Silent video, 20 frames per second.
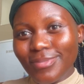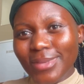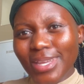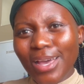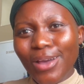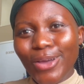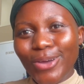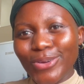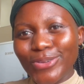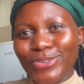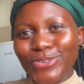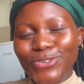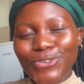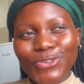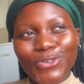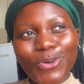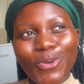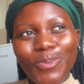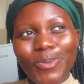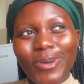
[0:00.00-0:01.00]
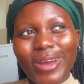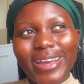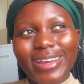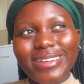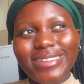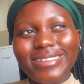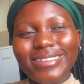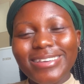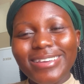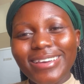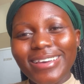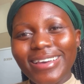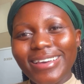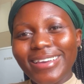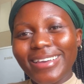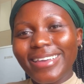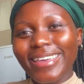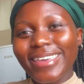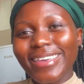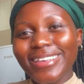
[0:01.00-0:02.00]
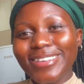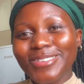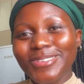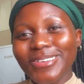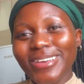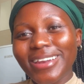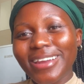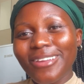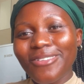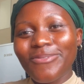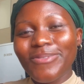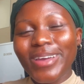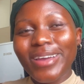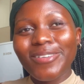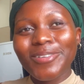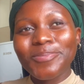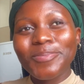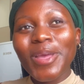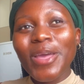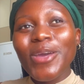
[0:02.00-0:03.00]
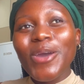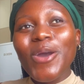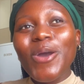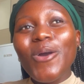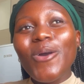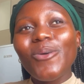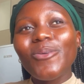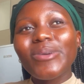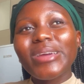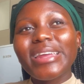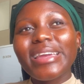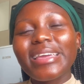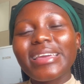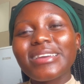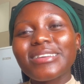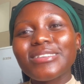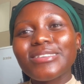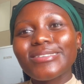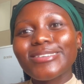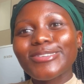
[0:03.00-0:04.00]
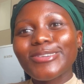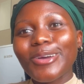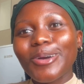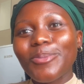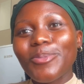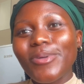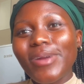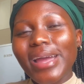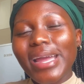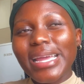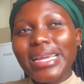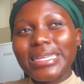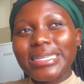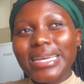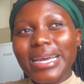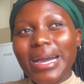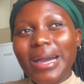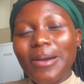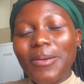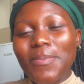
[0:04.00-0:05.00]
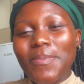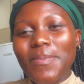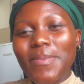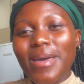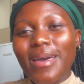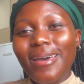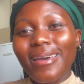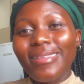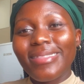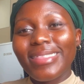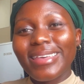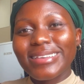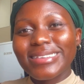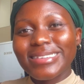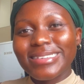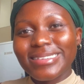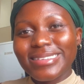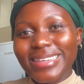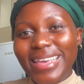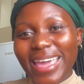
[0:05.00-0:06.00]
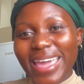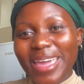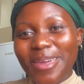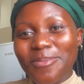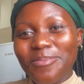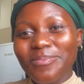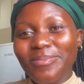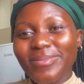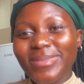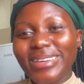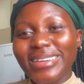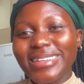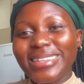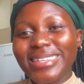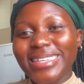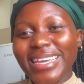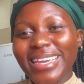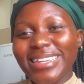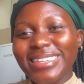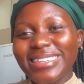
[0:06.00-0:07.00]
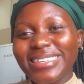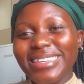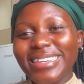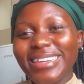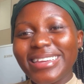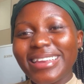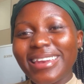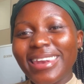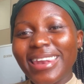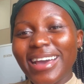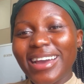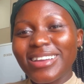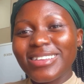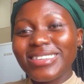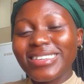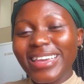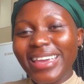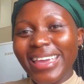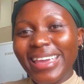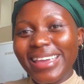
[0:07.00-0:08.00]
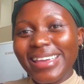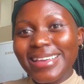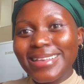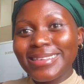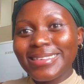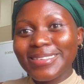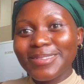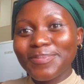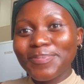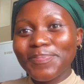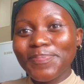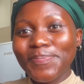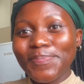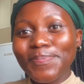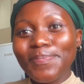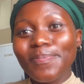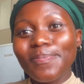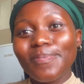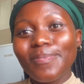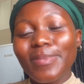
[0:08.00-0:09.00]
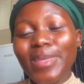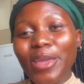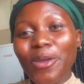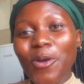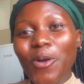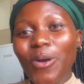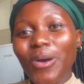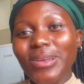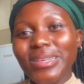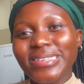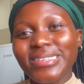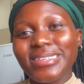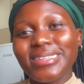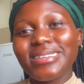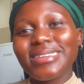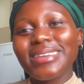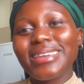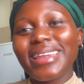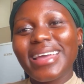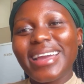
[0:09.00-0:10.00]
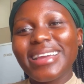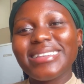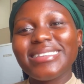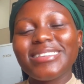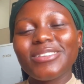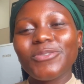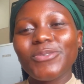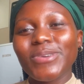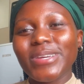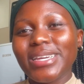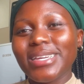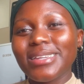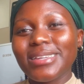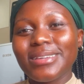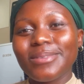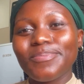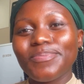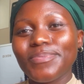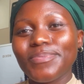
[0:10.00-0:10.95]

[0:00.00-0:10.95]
I go to ShopRite. Guess what I found? When I get to ShopRite, the same 30 large eggs, they cost 90 rand.